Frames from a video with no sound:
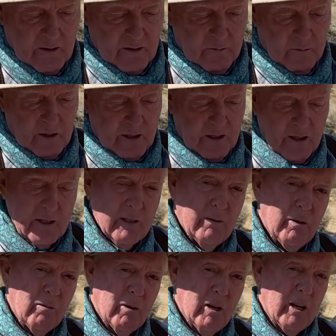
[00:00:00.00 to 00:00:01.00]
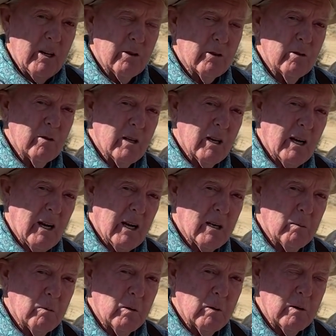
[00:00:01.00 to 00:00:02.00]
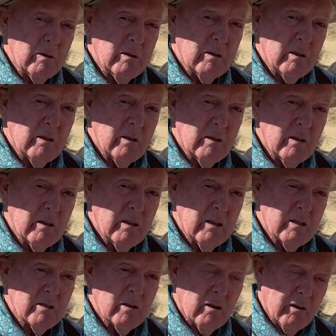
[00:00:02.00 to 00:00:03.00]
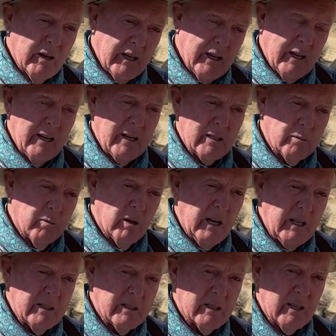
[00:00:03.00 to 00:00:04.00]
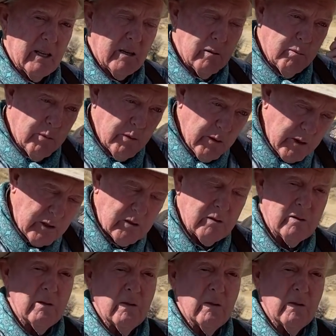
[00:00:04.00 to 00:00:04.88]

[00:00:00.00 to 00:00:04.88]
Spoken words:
Because of it running through the hackamore, it's already got its brain set to push.